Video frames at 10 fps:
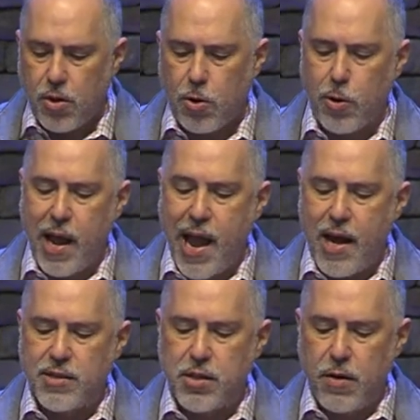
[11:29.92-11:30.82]
or
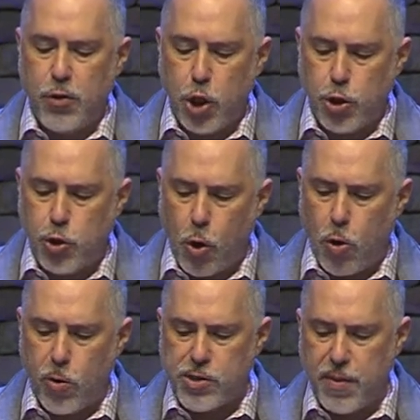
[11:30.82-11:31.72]
as the
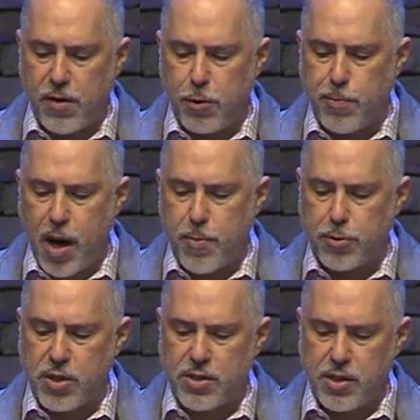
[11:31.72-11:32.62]
door, as many of your
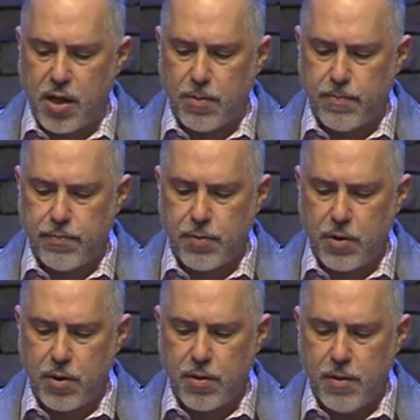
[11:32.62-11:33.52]
Bibles say. Mm-hmm.